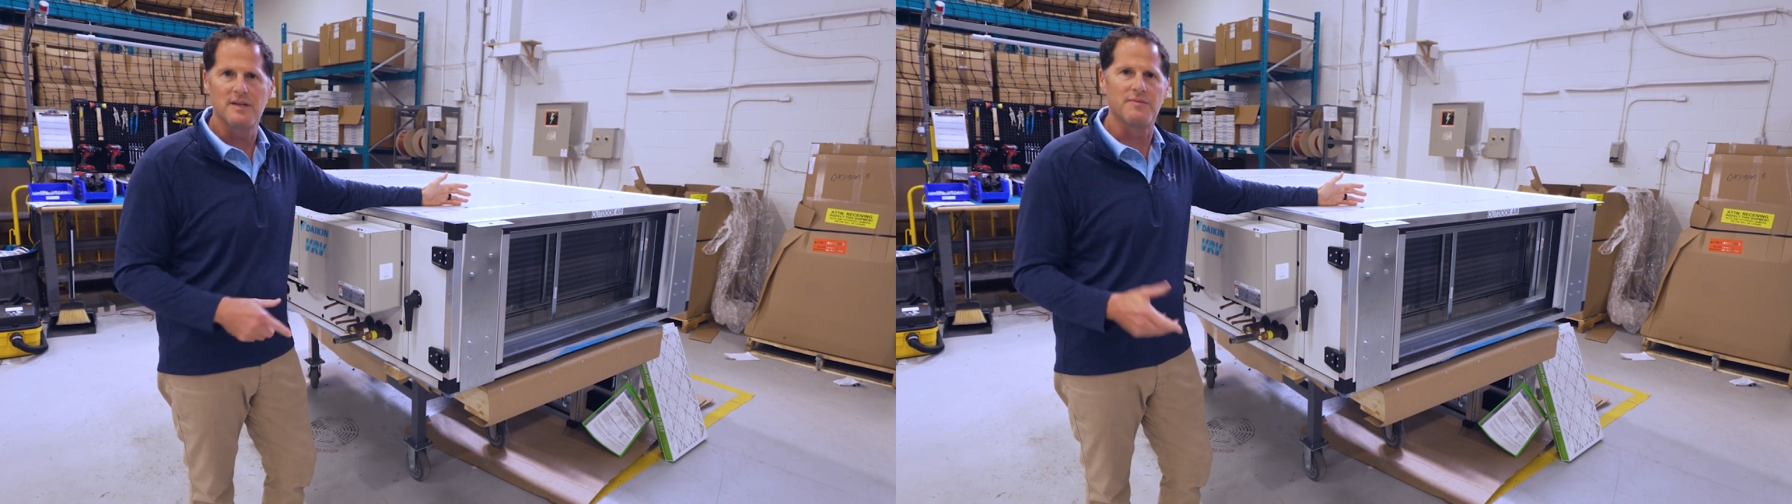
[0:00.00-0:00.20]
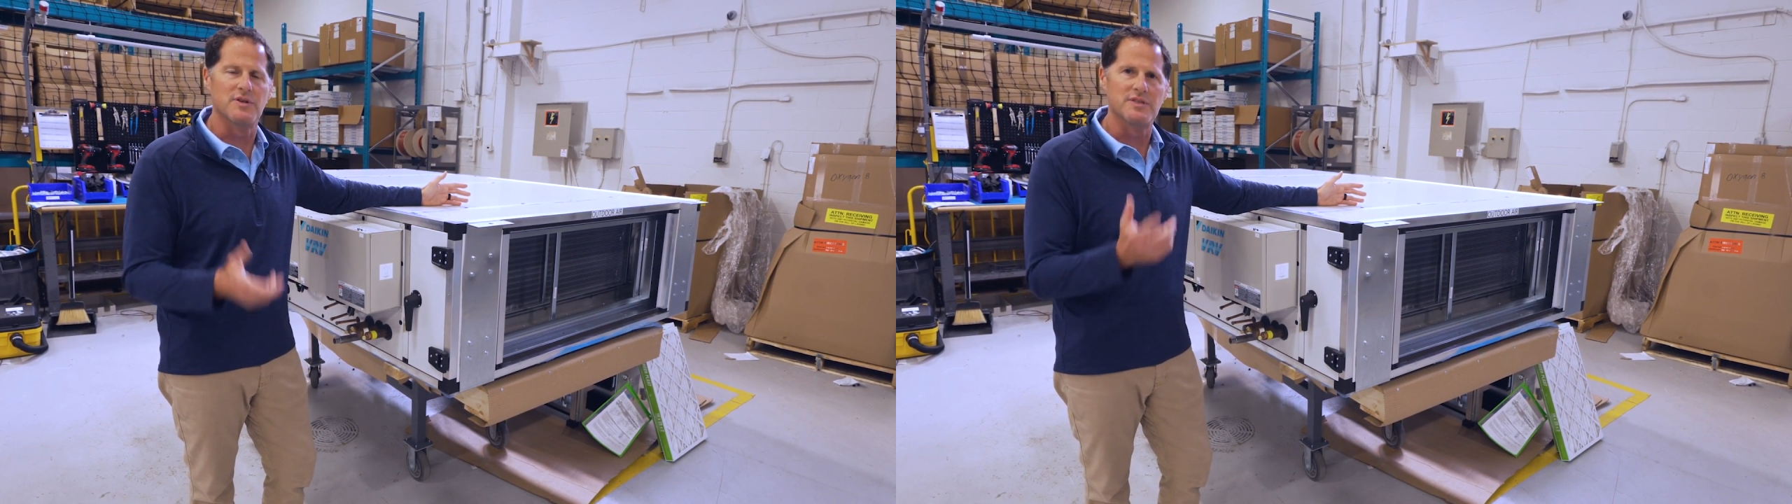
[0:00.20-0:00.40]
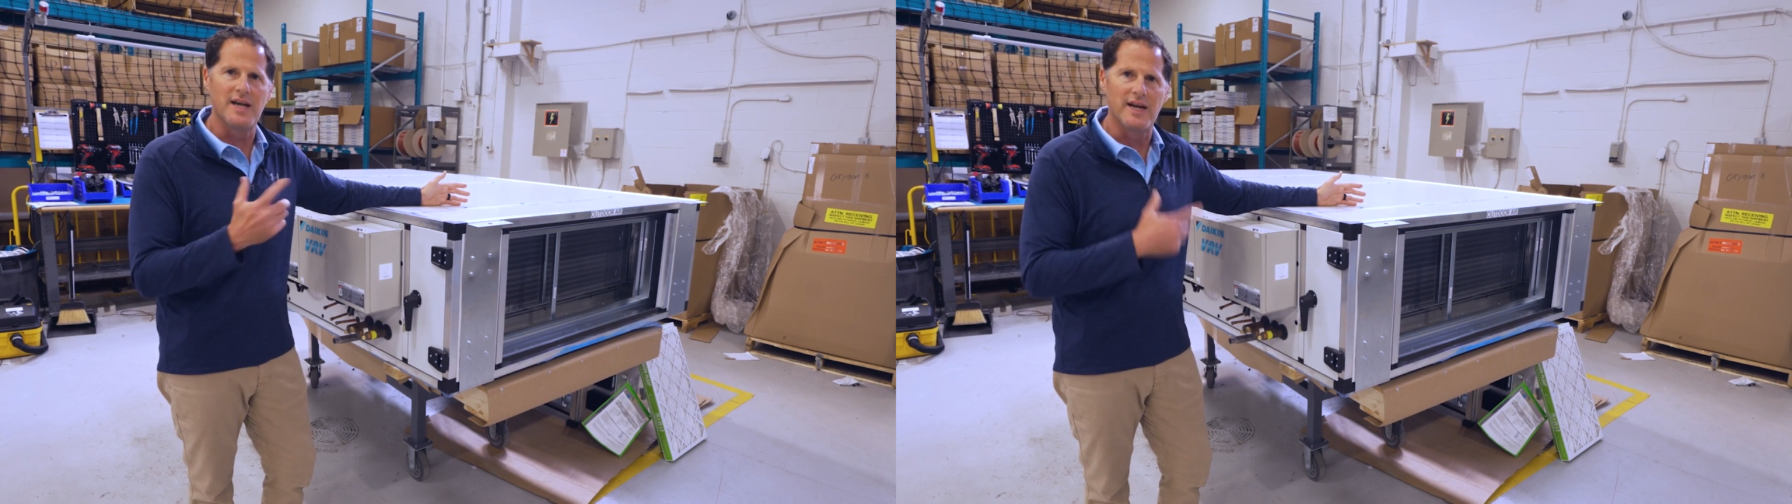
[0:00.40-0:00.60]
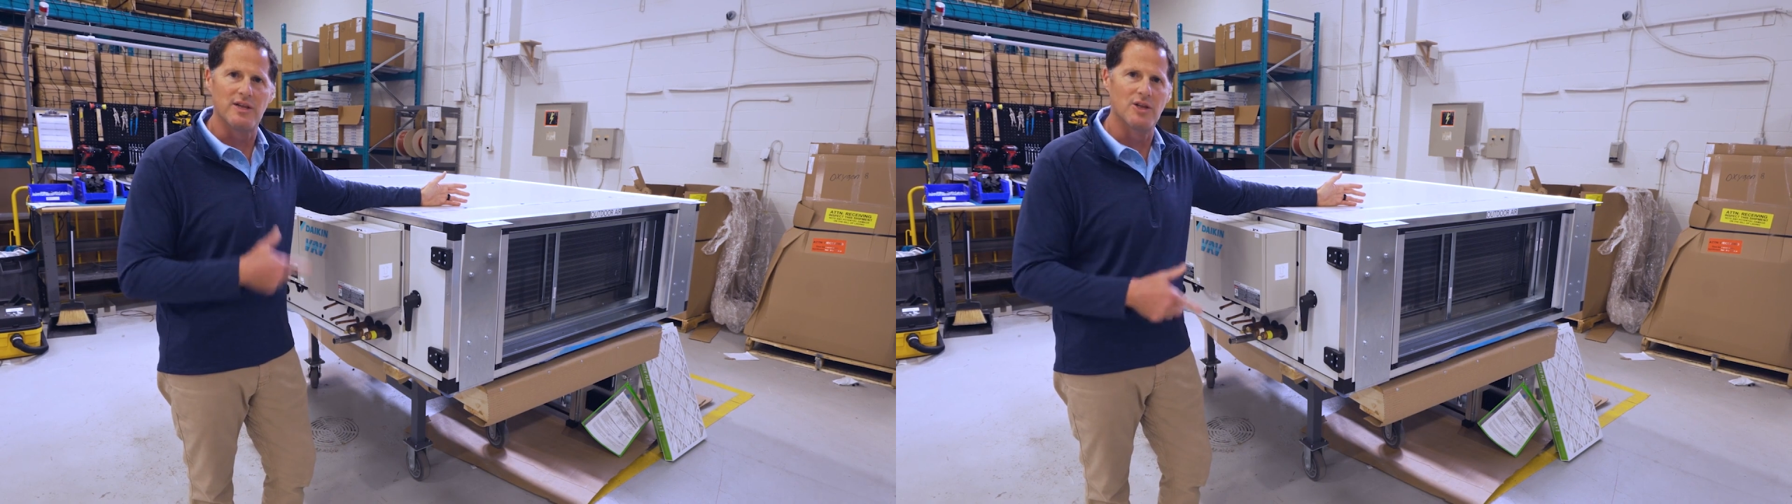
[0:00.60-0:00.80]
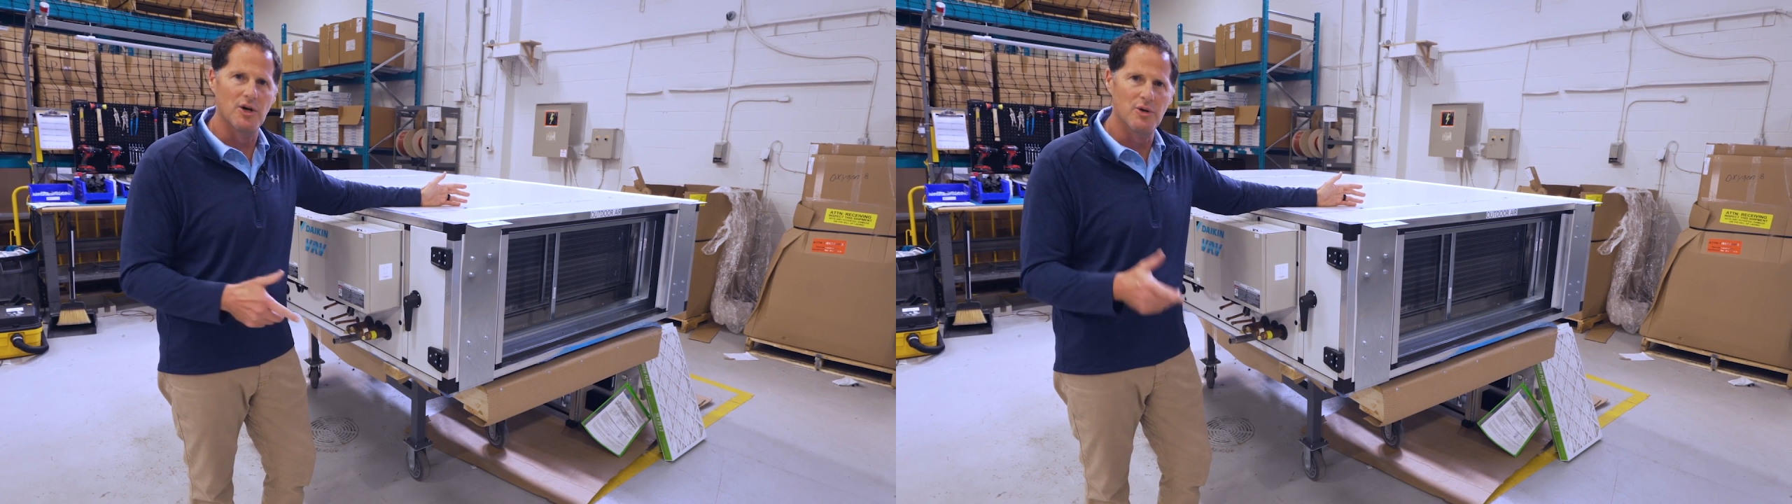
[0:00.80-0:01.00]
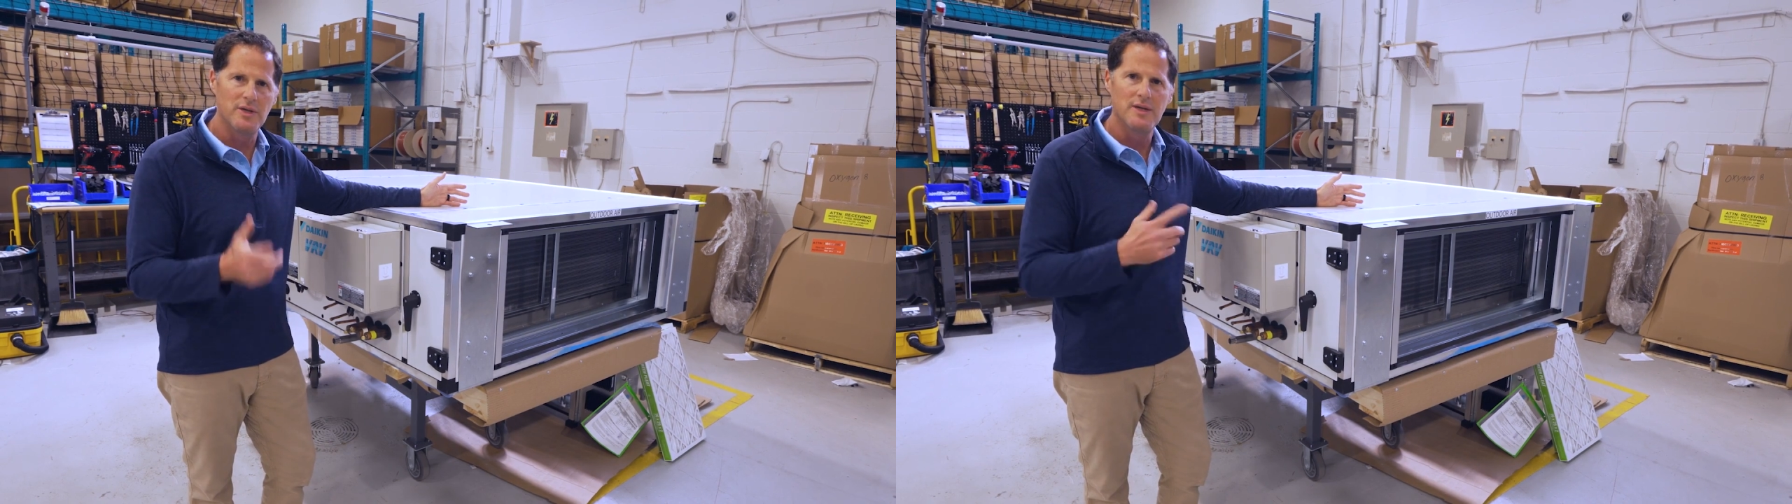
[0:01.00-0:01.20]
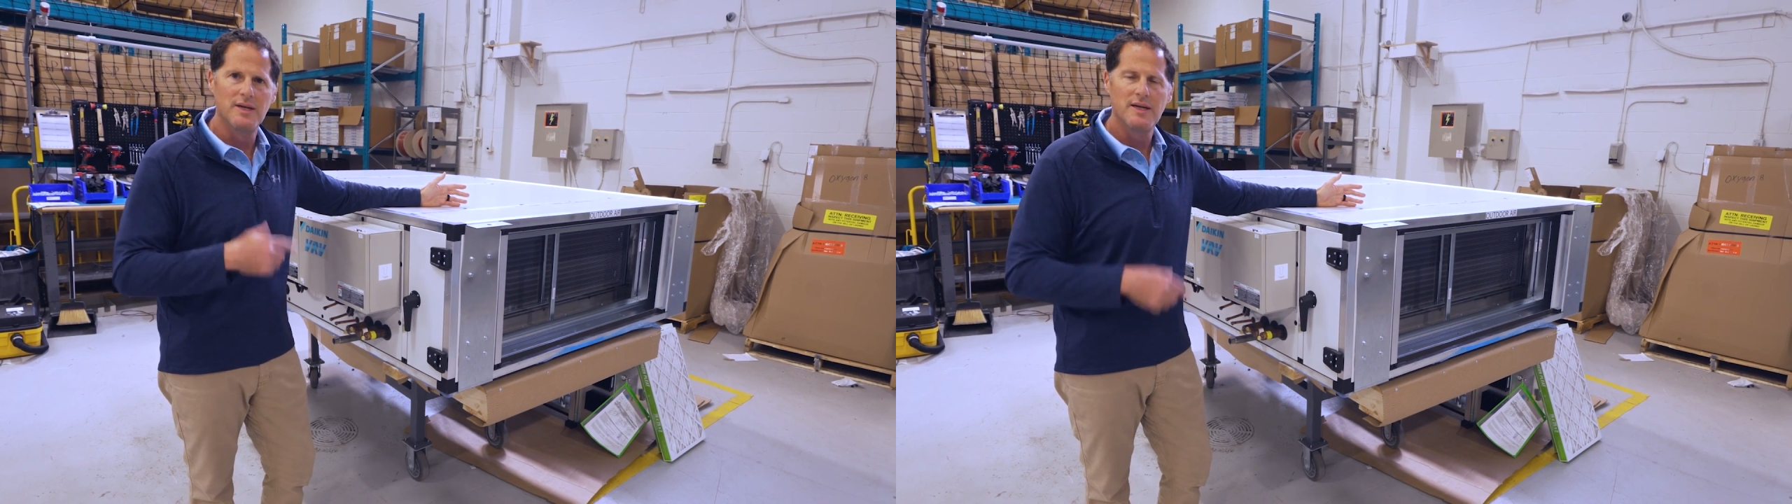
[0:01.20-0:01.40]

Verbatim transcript: If there's not a load